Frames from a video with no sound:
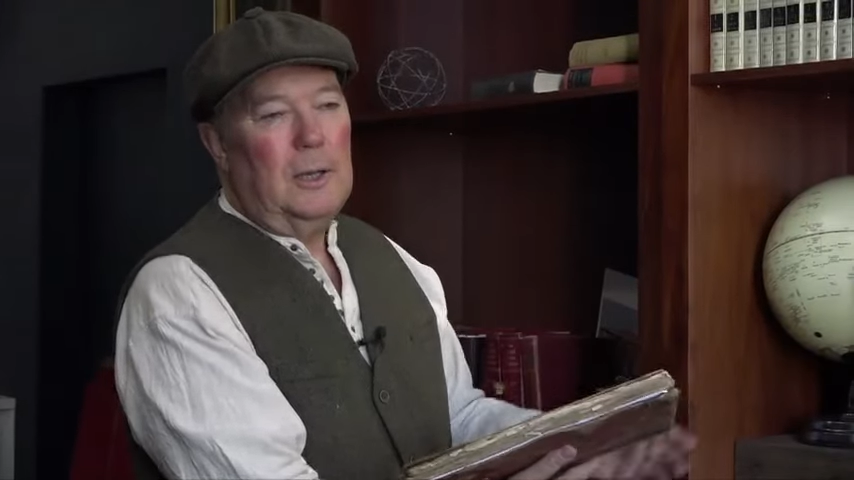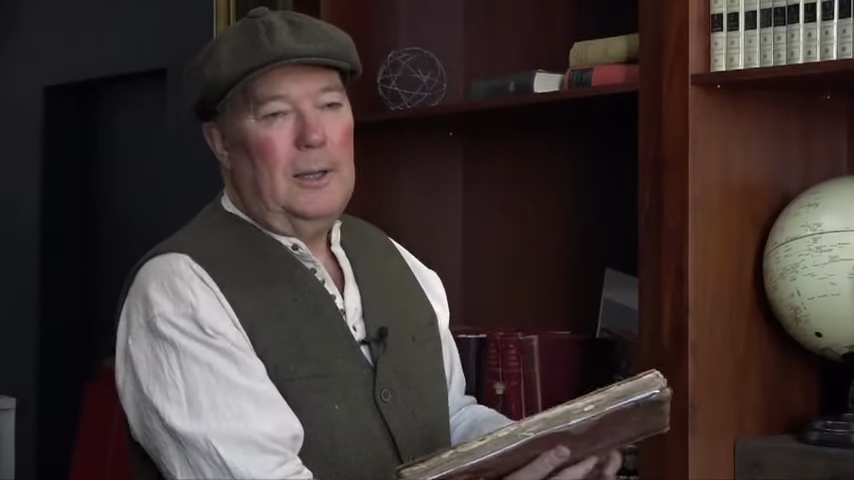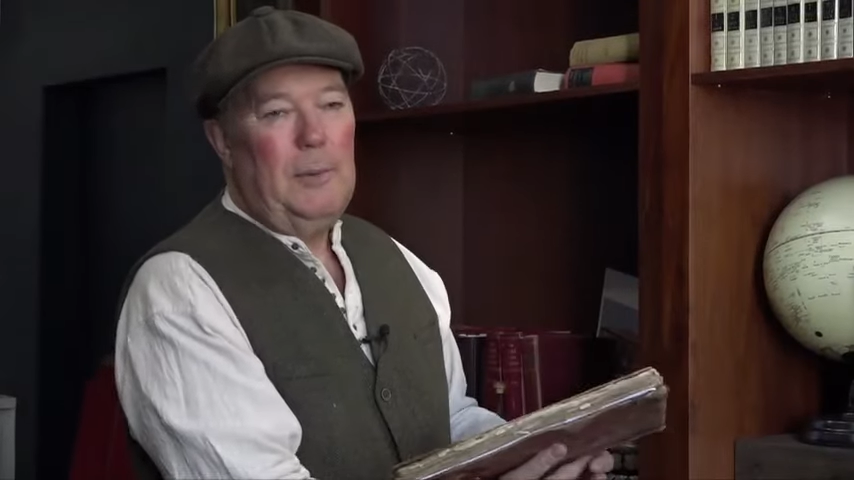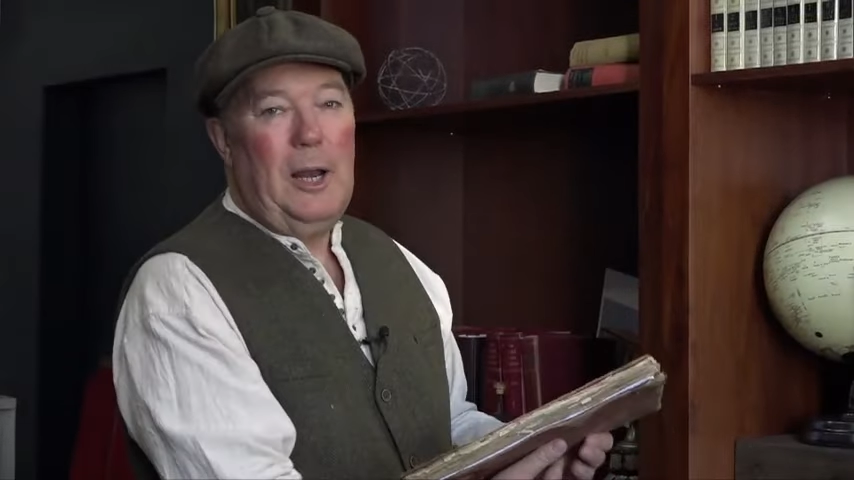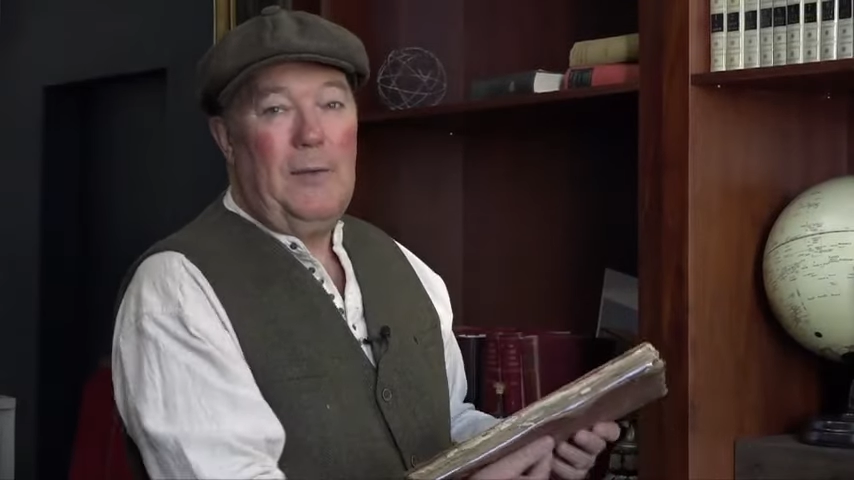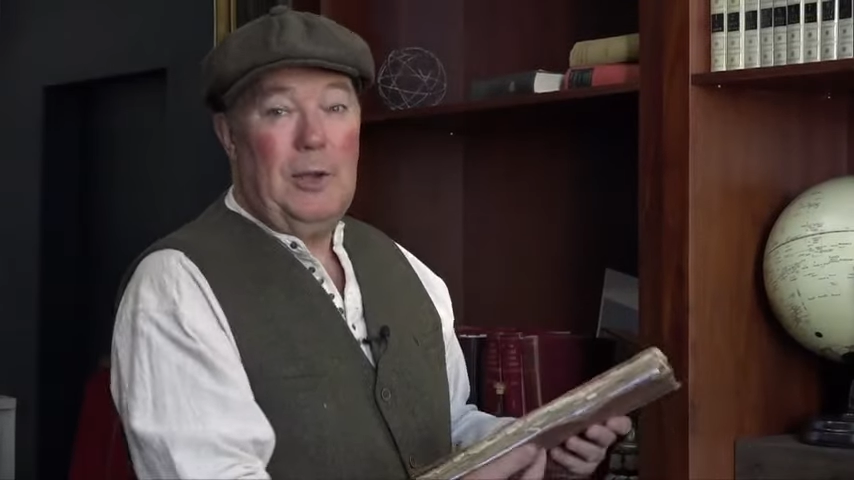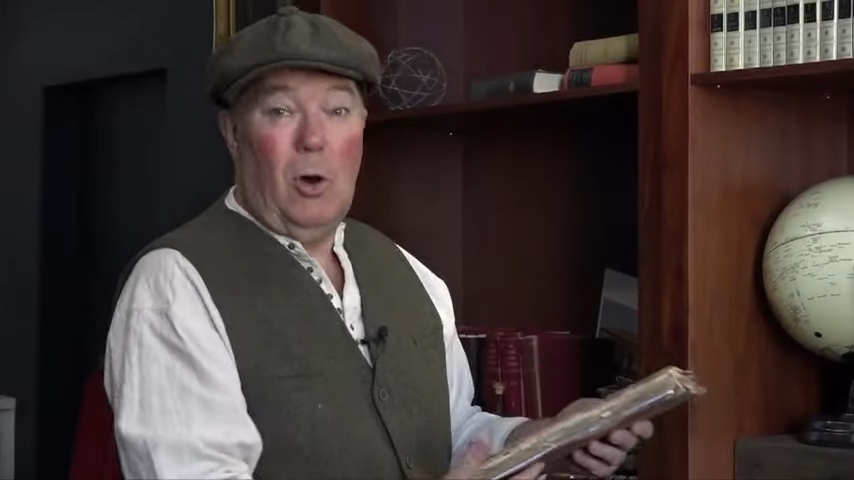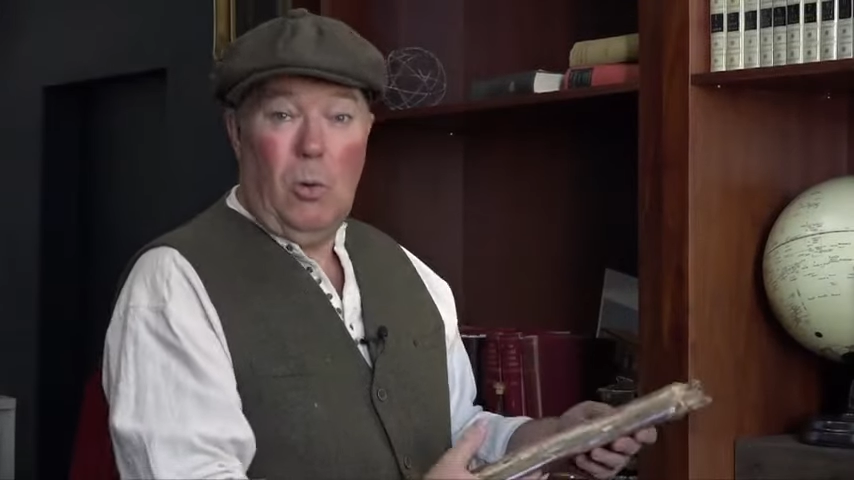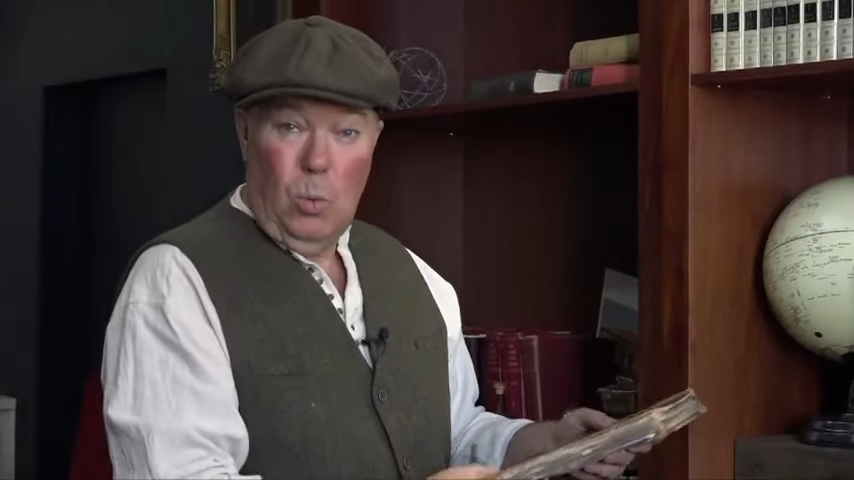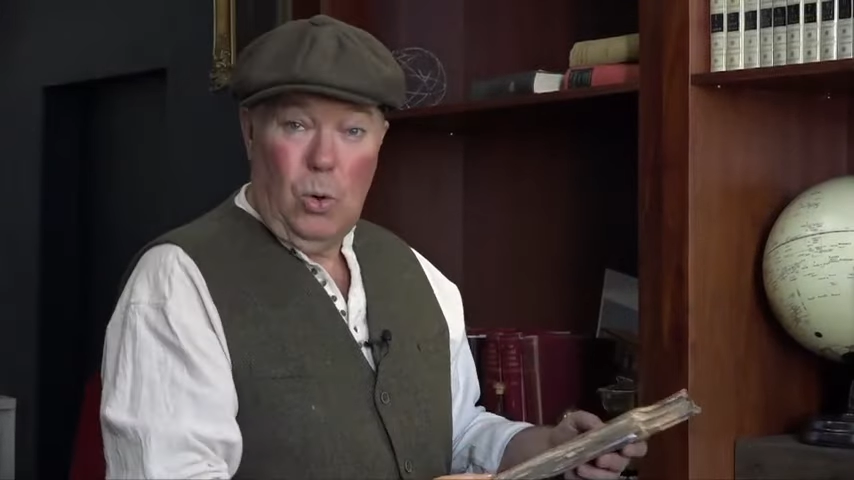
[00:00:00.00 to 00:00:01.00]
about having
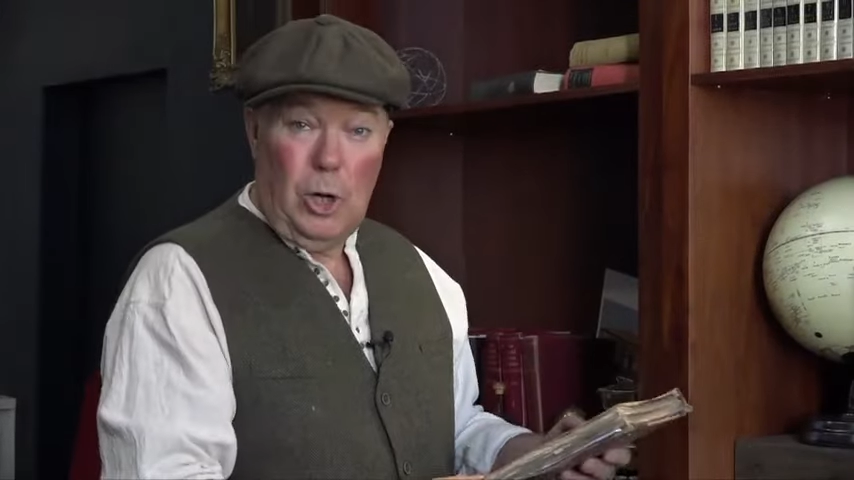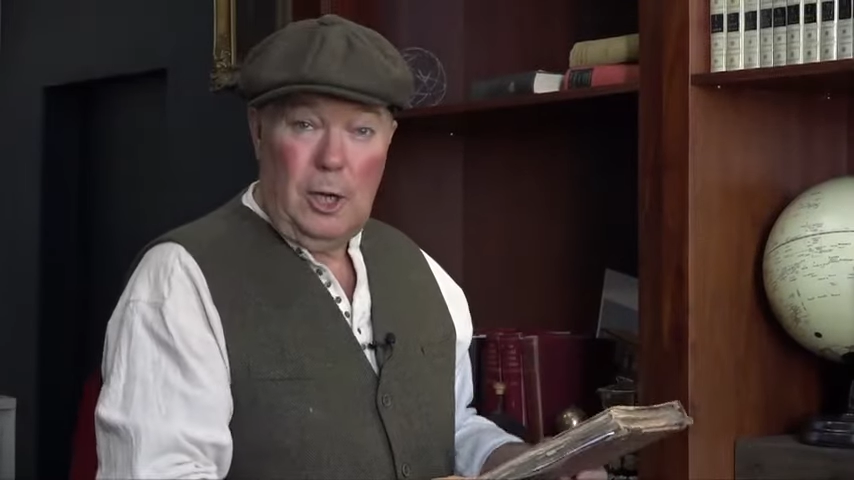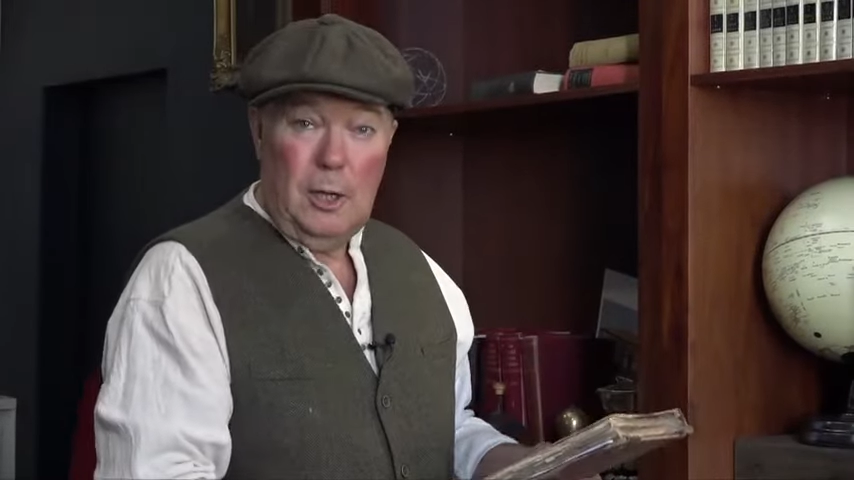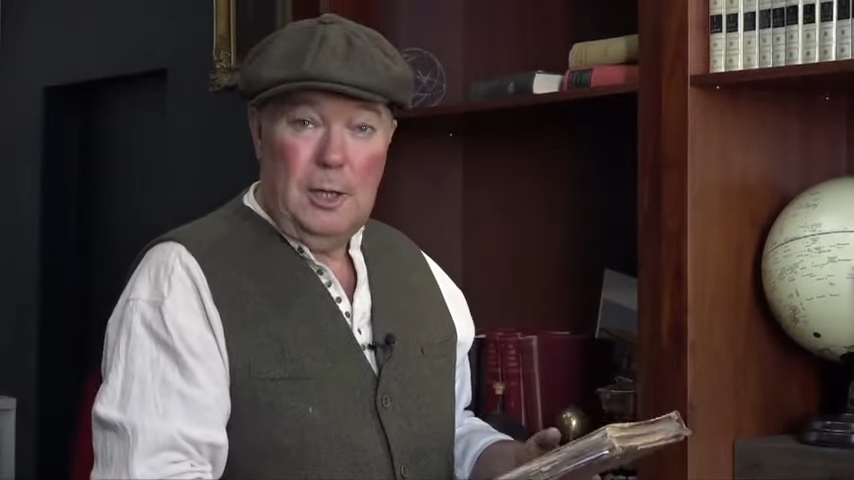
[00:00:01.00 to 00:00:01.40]
hot water